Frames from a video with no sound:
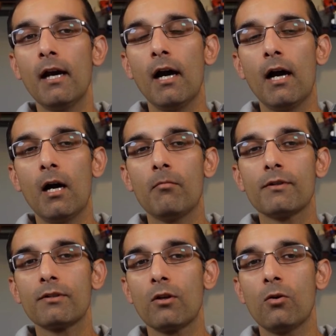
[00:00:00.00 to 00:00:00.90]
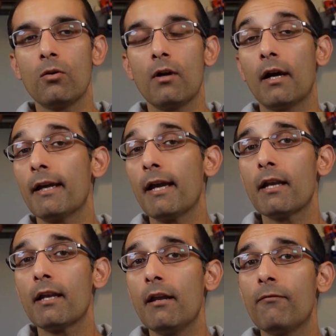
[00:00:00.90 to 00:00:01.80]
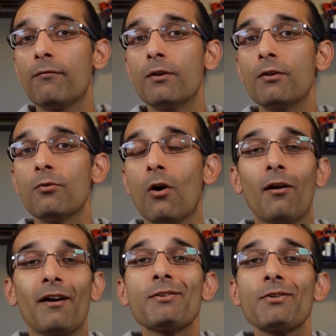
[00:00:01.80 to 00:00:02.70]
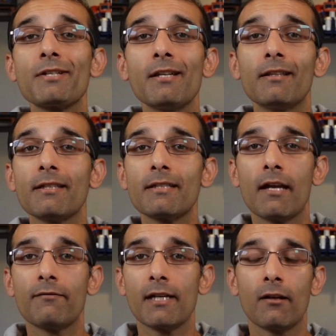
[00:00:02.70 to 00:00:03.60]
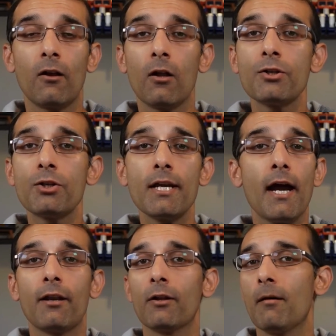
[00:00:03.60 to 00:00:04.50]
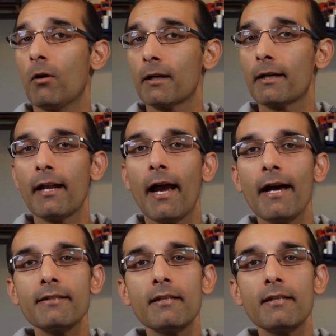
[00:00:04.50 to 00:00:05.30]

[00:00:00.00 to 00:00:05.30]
Um, so again, if you are interested in this kind of technology, I know that Marqeta has